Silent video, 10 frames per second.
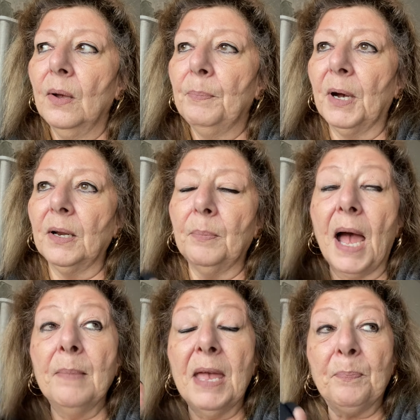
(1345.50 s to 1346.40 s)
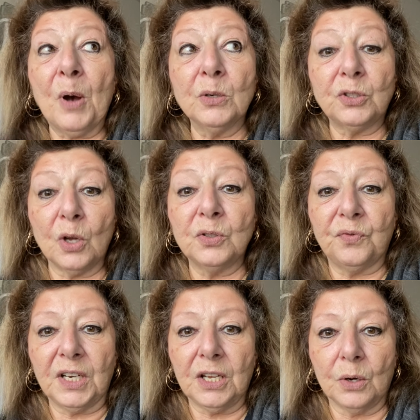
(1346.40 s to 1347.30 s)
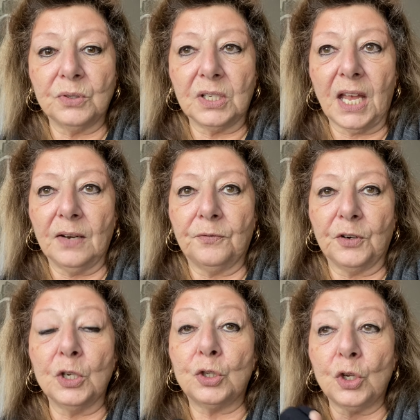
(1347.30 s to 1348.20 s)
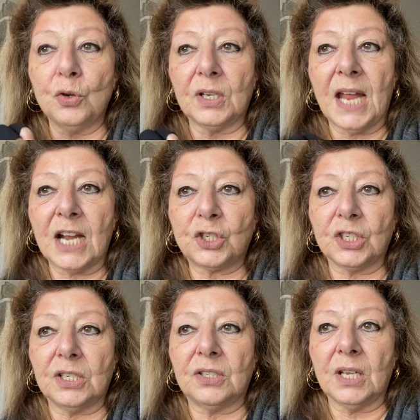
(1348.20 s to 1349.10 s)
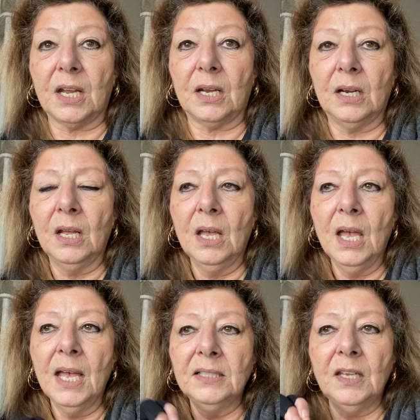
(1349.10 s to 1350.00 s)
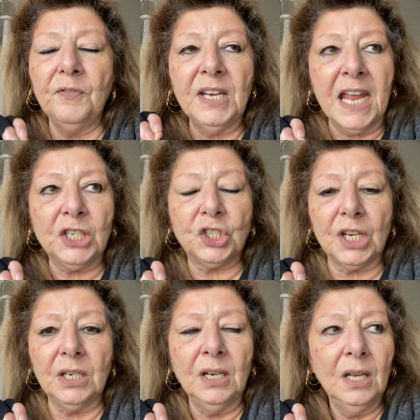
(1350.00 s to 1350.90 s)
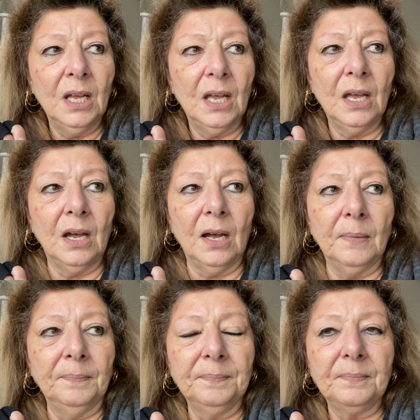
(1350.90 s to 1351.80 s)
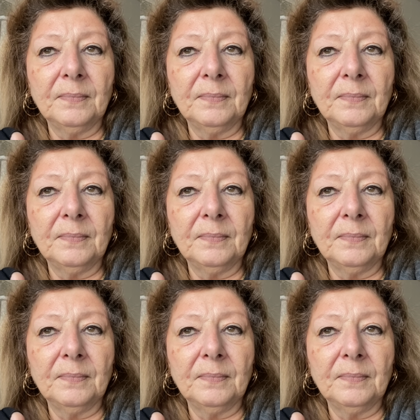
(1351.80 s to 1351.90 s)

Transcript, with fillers: But um, I may post those videos again for you so you can actually see it divination um,